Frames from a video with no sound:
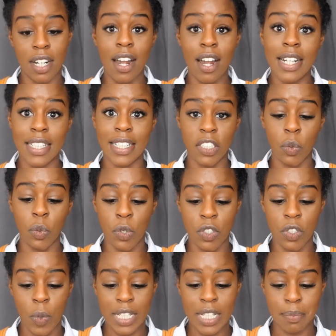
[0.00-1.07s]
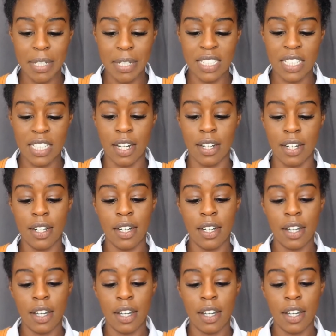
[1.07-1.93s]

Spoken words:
gliding towards Westminster.